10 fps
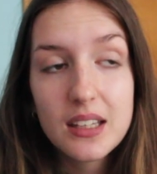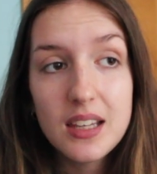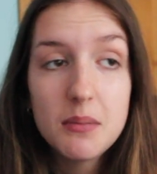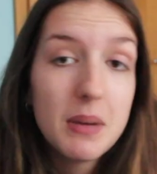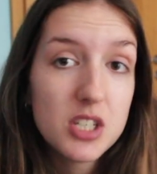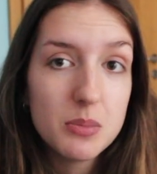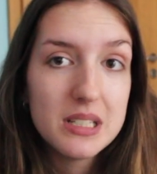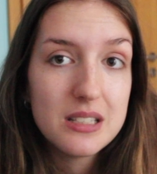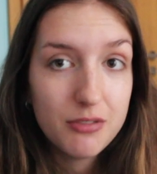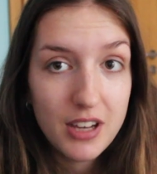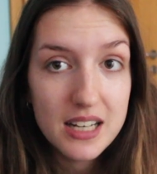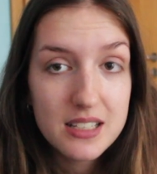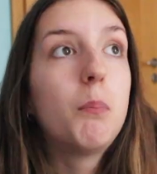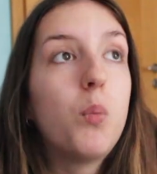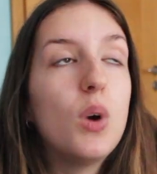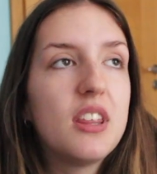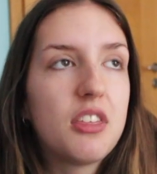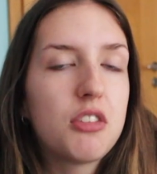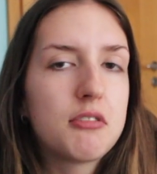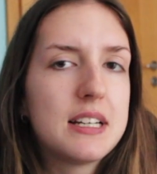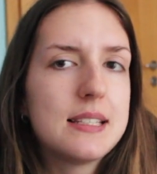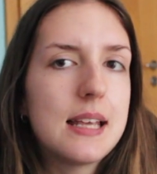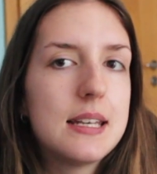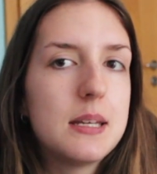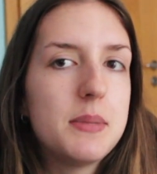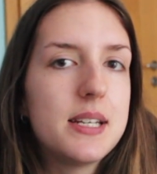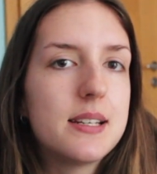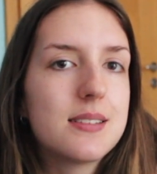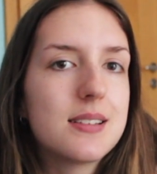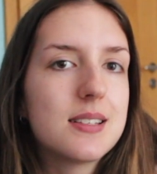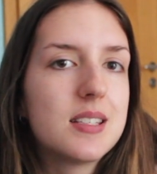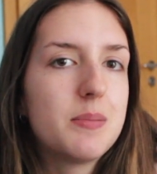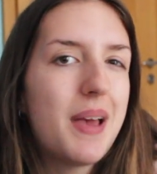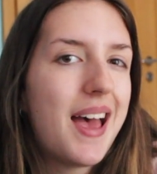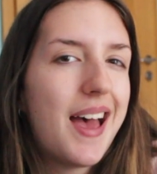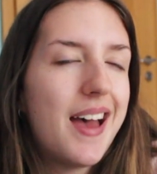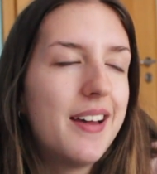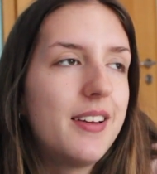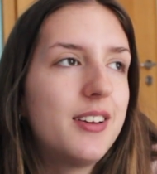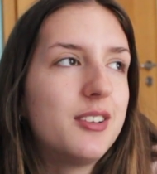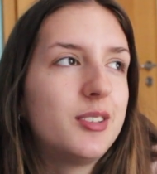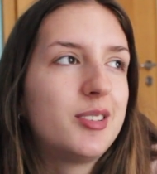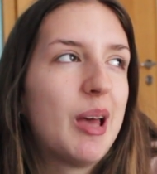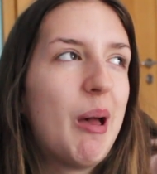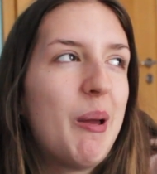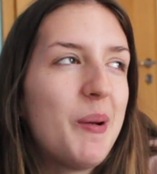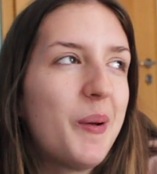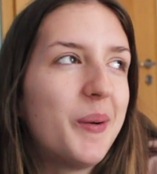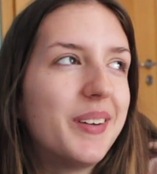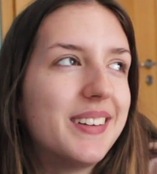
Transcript: The measurements fit with three centimetres to spare, so it's